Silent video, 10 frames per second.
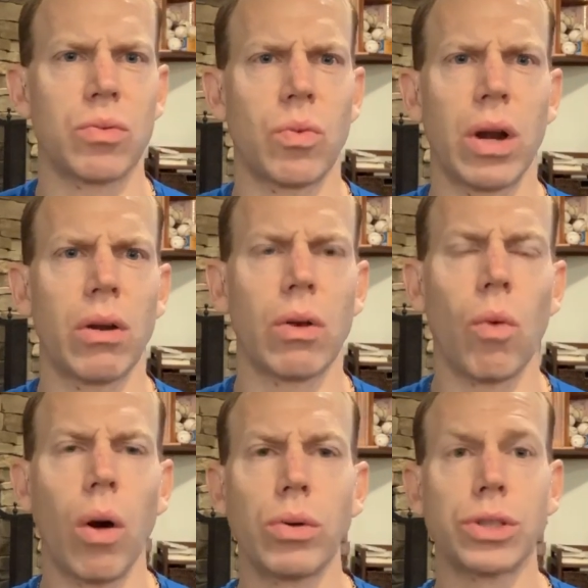wondering
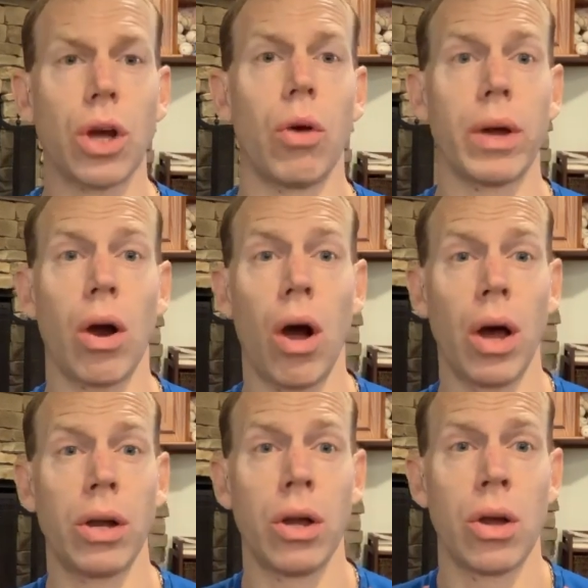what was going
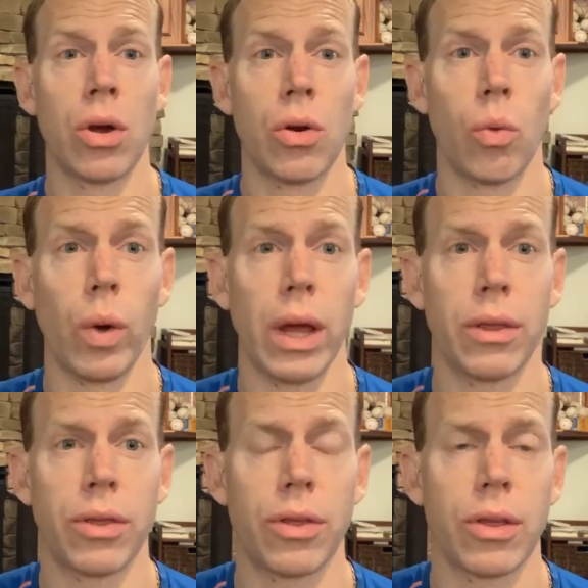on
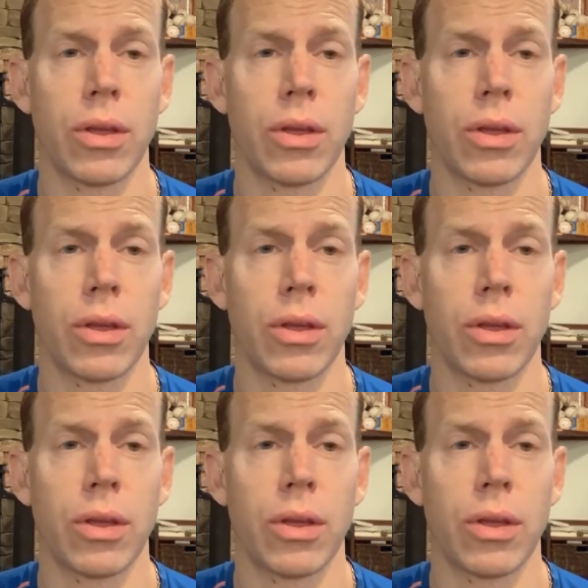with